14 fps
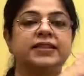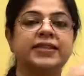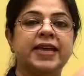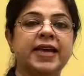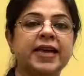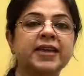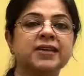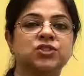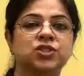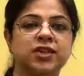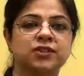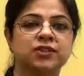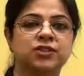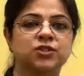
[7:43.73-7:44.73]
day
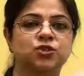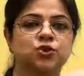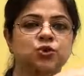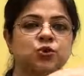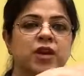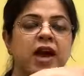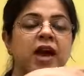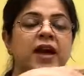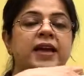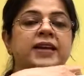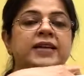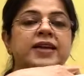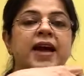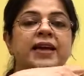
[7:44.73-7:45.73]
changes to
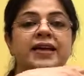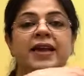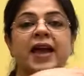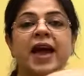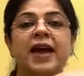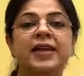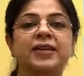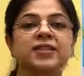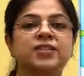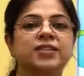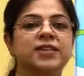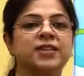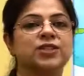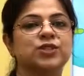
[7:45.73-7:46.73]
night and night
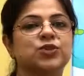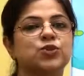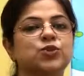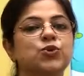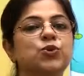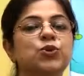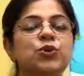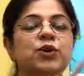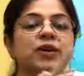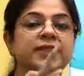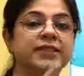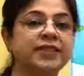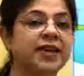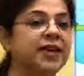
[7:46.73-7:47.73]
changes to
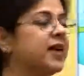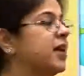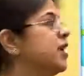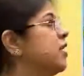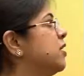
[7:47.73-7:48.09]
day.